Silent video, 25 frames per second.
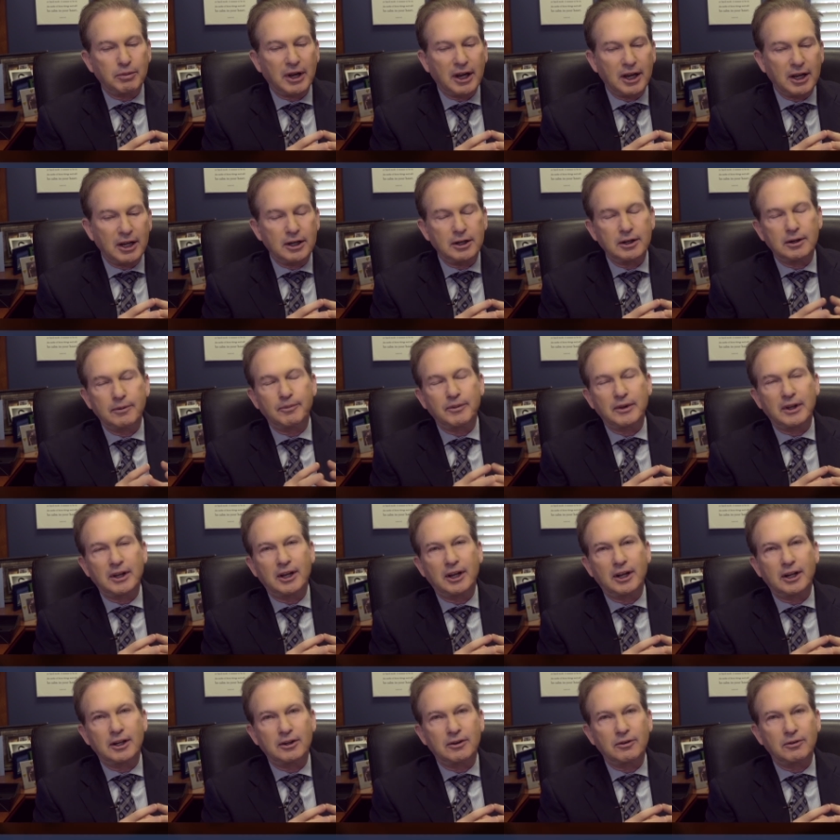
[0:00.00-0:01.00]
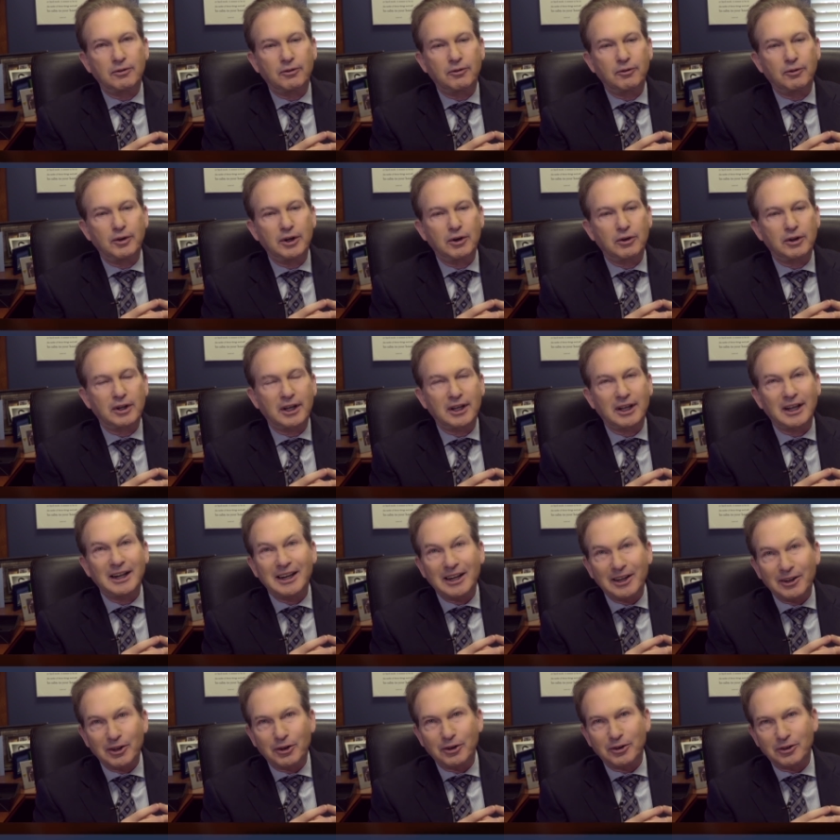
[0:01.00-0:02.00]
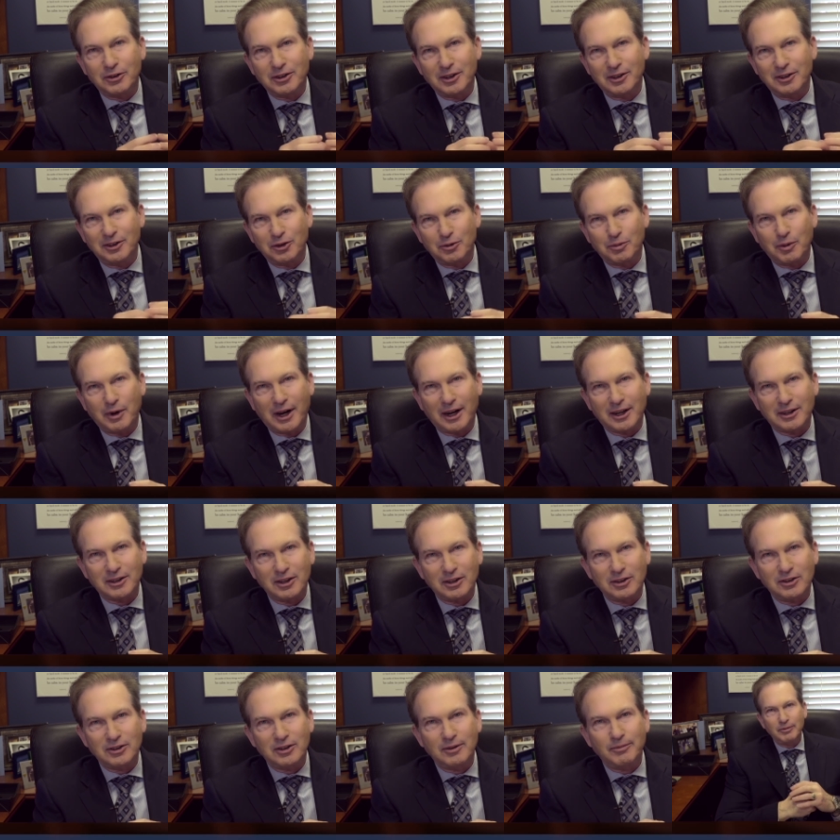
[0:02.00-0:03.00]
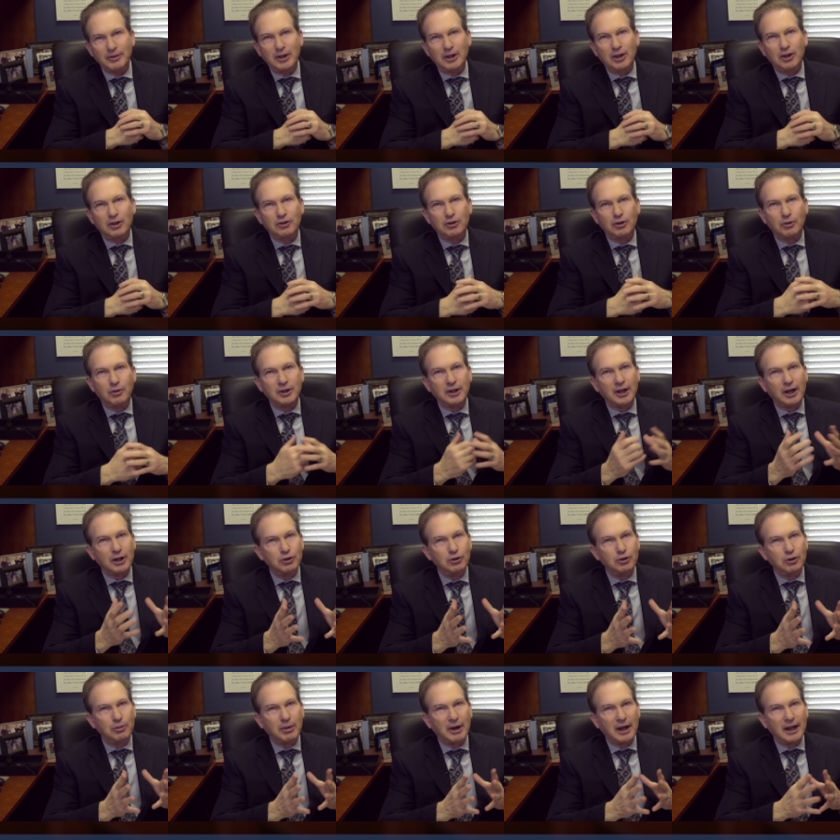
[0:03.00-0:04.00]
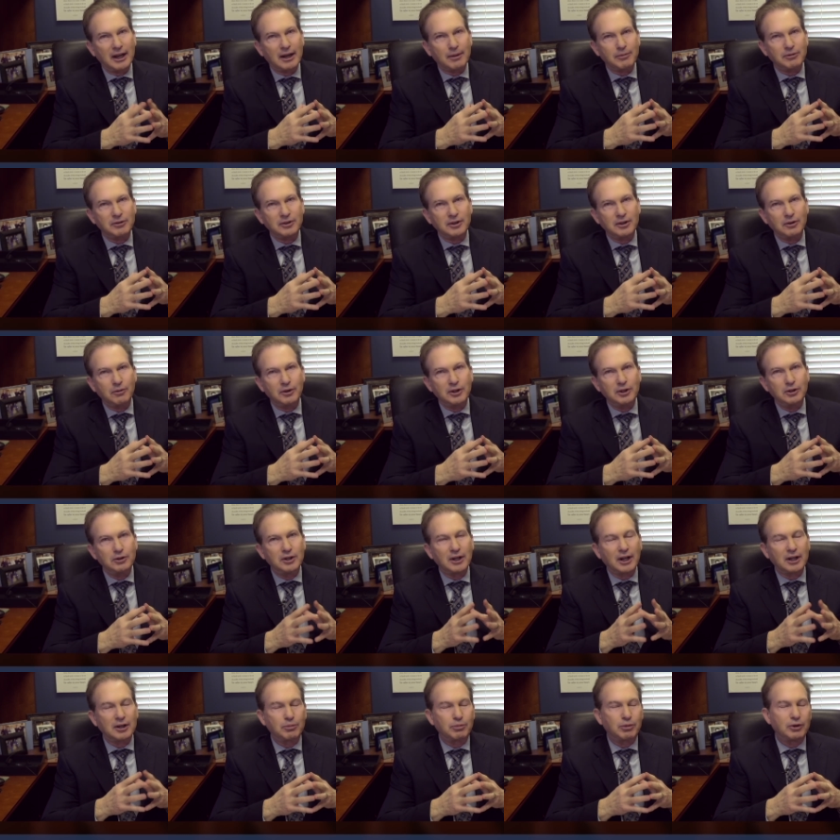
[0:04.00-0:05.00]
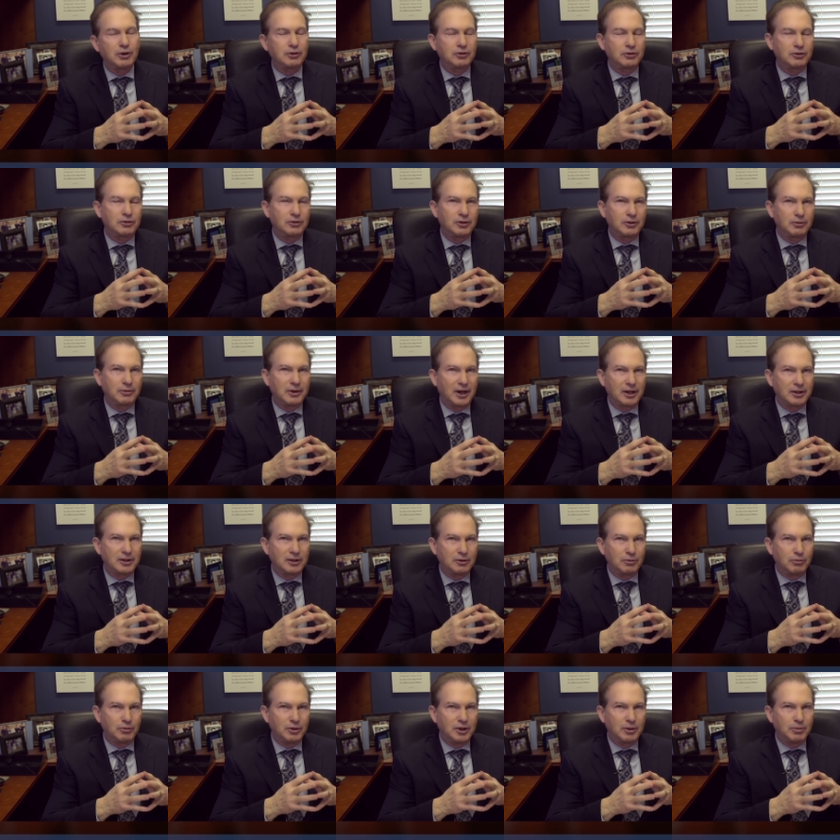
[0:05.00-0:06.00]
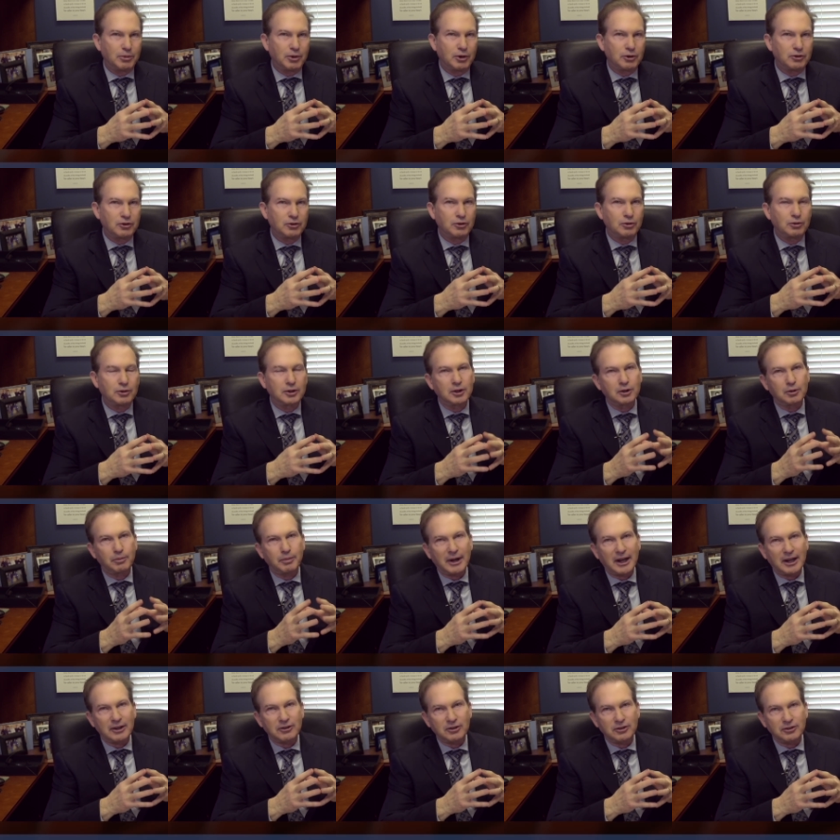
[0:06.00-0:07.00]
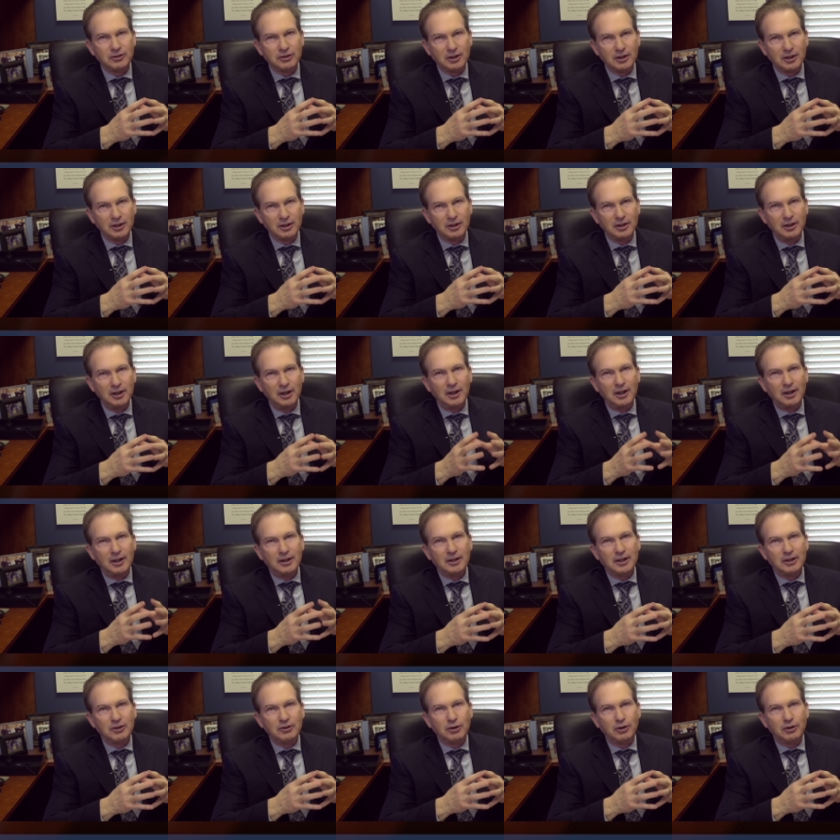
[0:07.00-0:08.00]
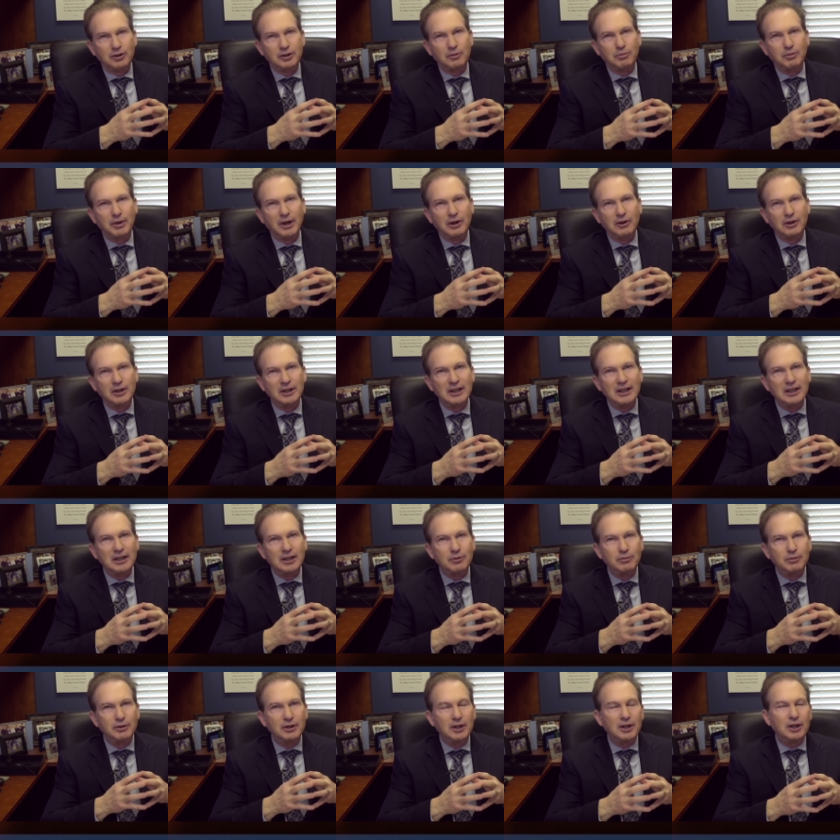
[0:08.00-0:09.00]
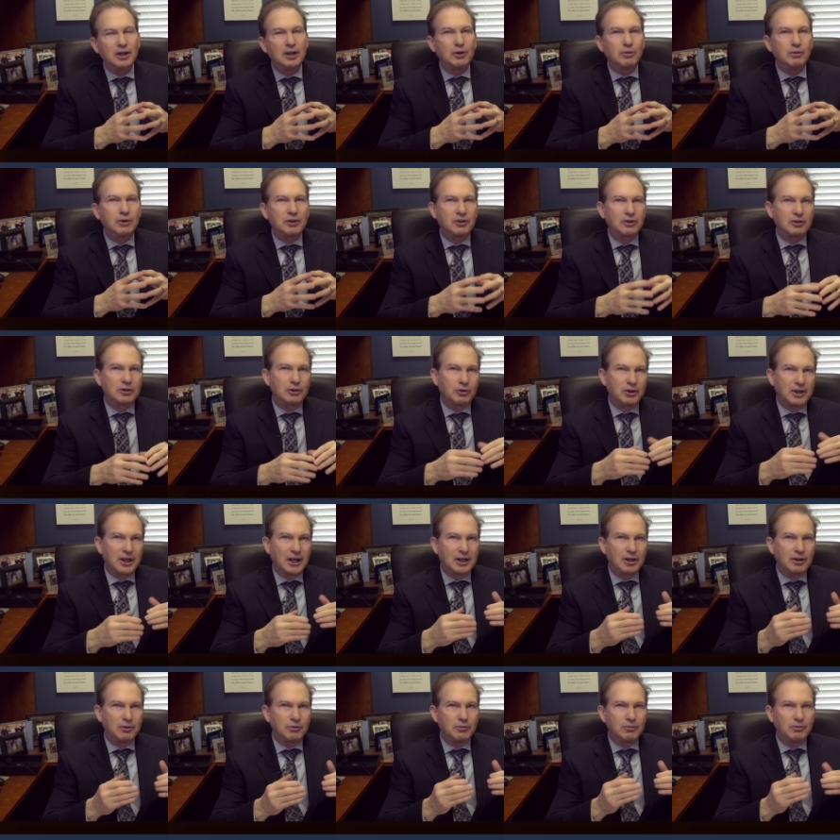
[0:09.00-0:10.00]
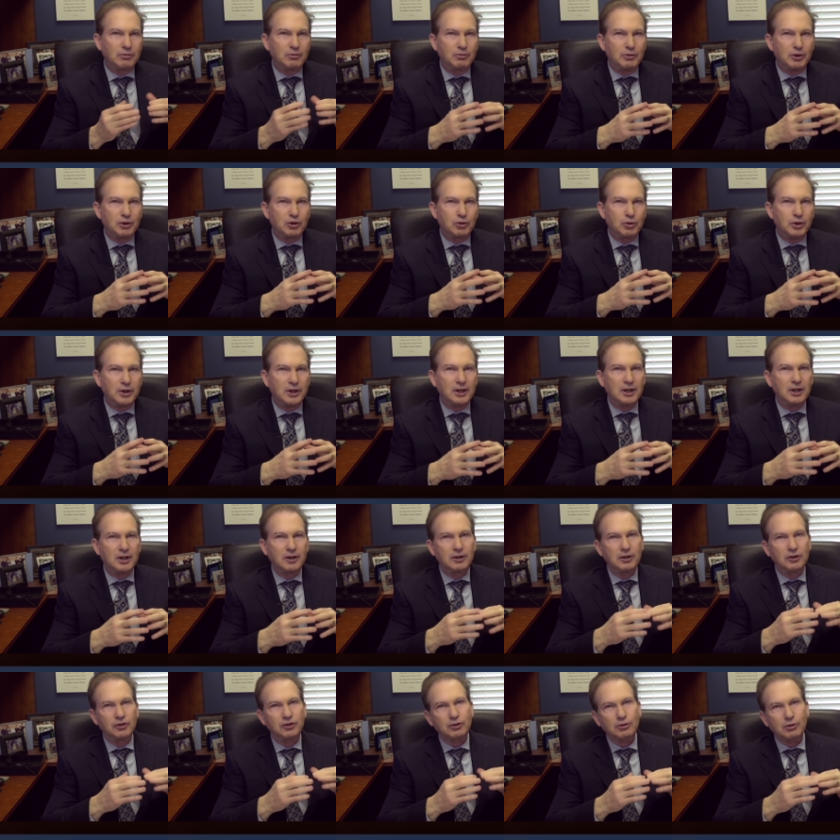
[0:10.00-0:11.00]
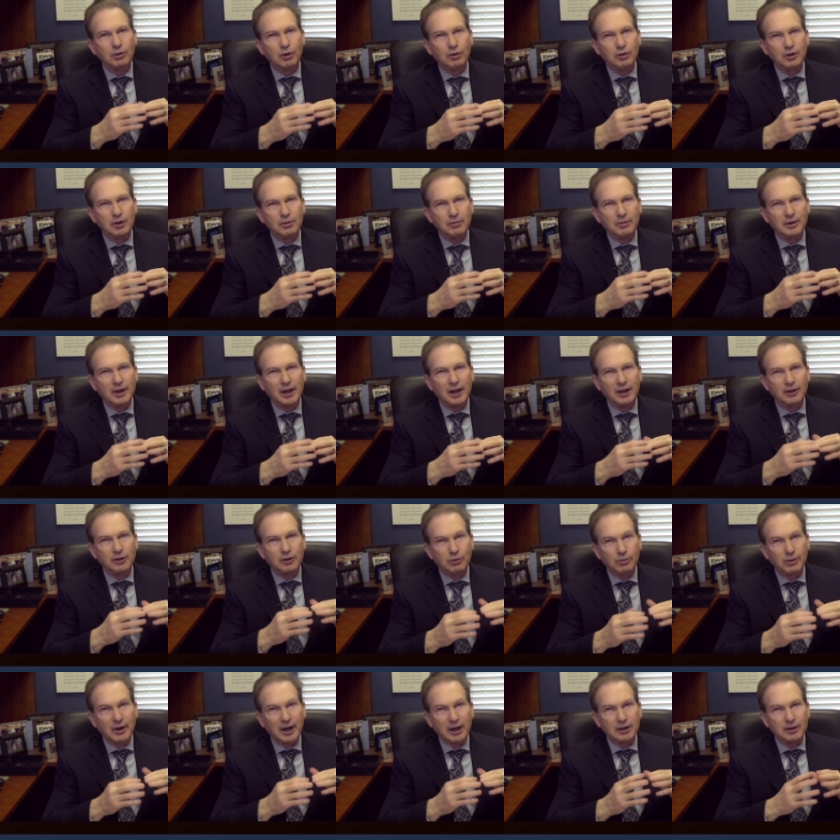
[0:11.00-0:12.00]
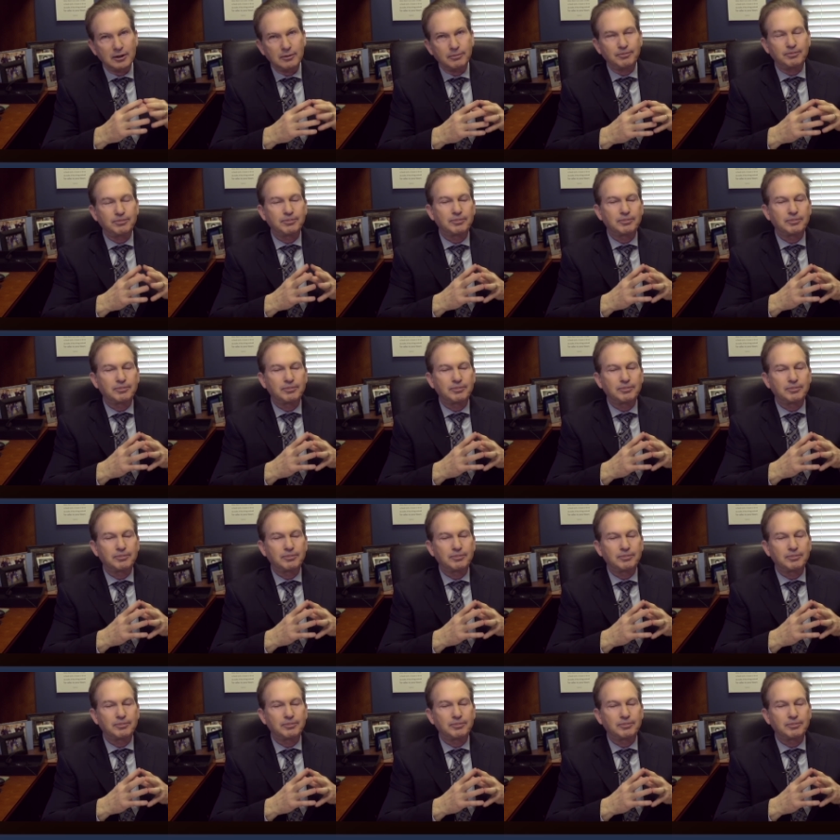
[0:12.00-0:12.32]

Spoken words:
pain, and we don't like any of those in this practice. So when I do a biopsy, we do not approach through the rectum. We approach through a little patch of skin that's called the perineum, which is located between the scrotum and the rectum.